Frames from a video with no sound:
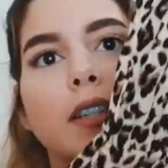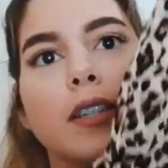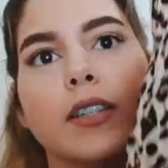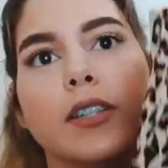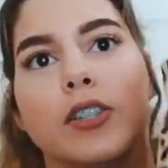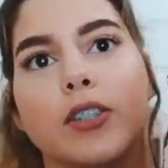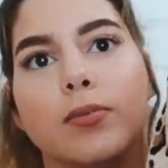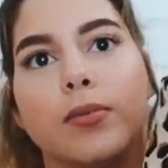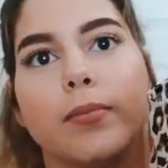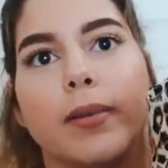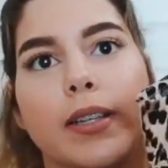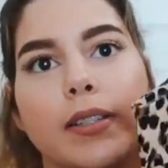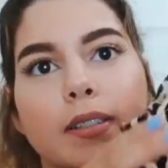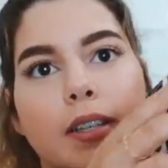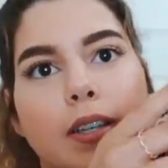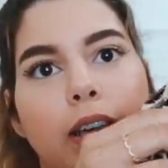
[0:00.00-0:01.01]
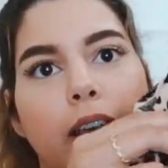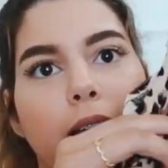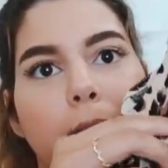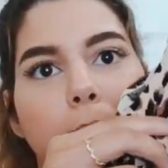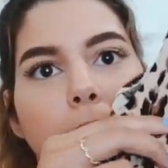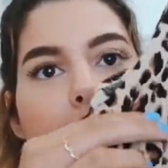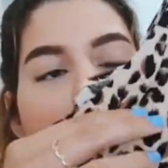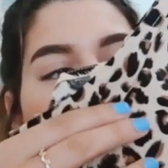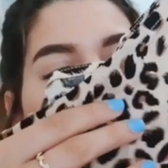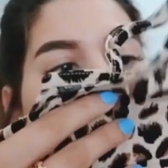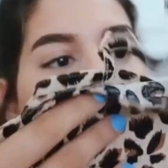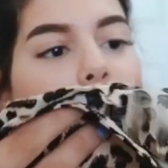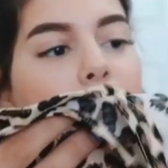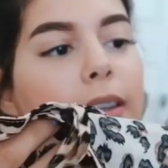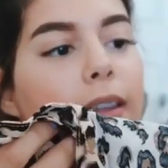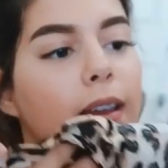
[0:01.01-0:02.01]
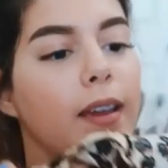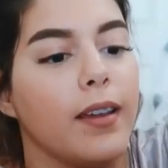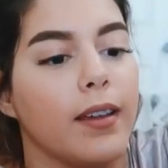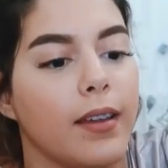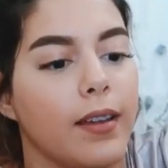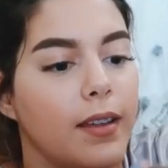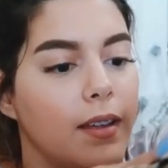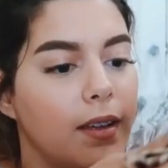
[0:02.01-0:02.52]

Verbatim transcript: like the super basic cami v-neck.